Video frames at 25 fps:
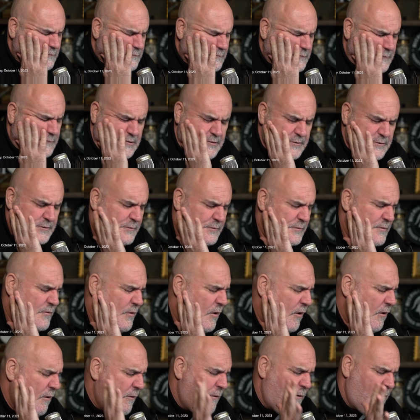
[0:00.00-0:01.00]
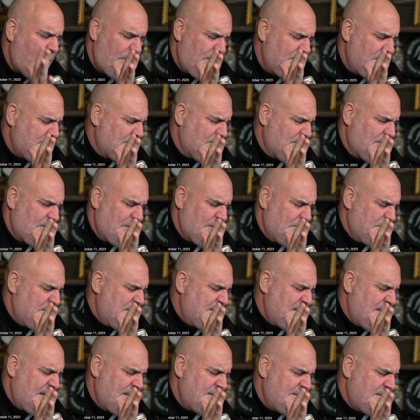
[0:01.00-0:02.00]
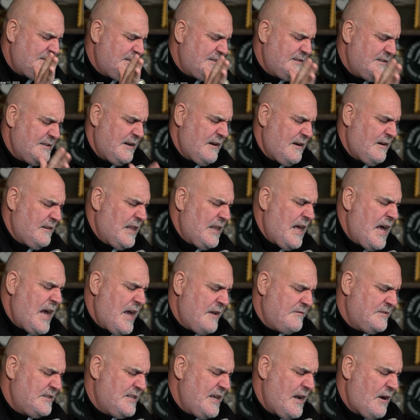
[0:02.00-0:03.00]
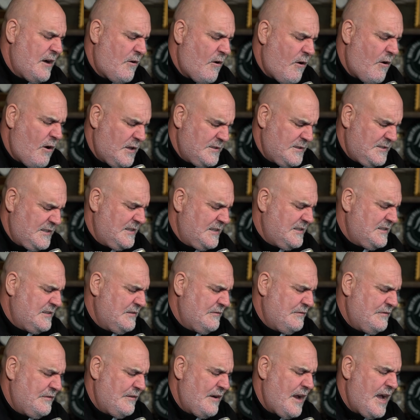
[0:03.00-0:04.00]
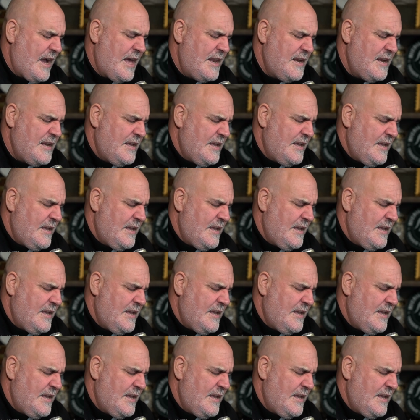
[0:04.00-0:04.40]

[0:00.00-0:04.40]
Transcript: And you know all the circumstances in our lives that cause us to fret.